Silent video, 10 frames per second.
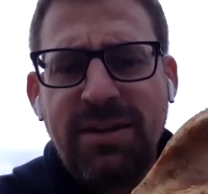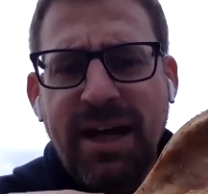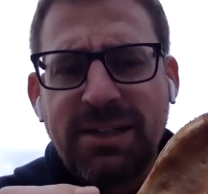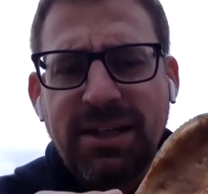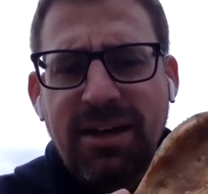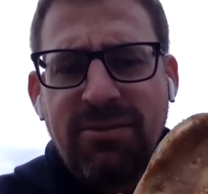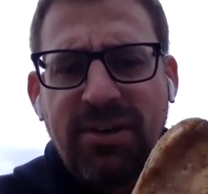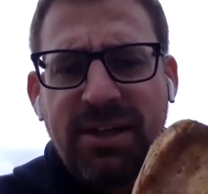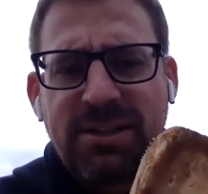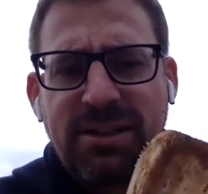That's got to
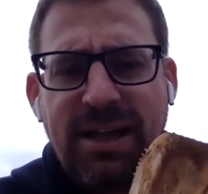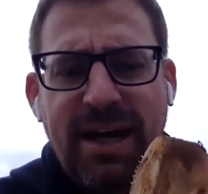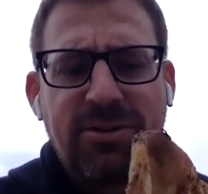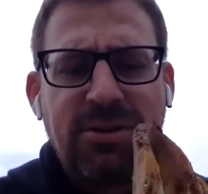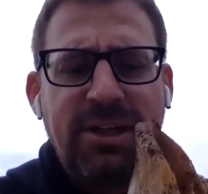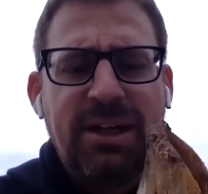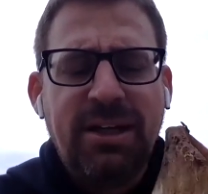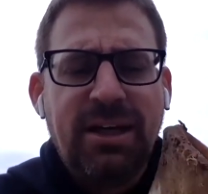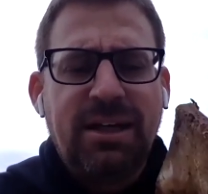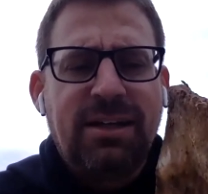face laterally
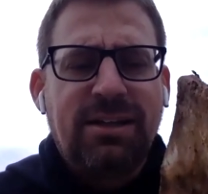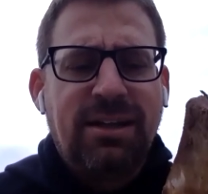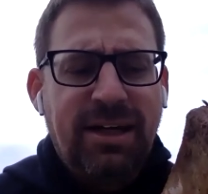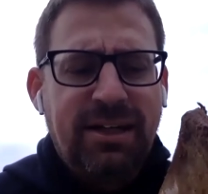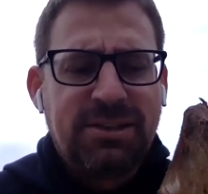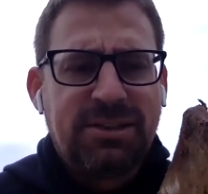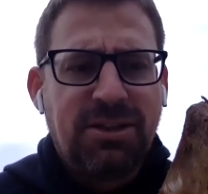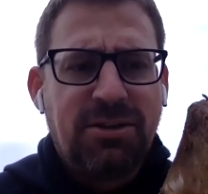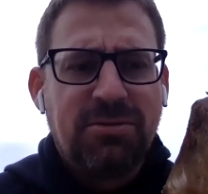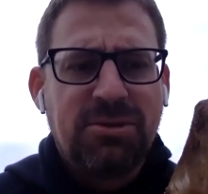like
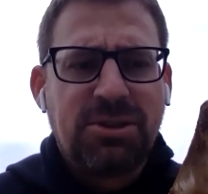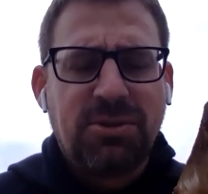so.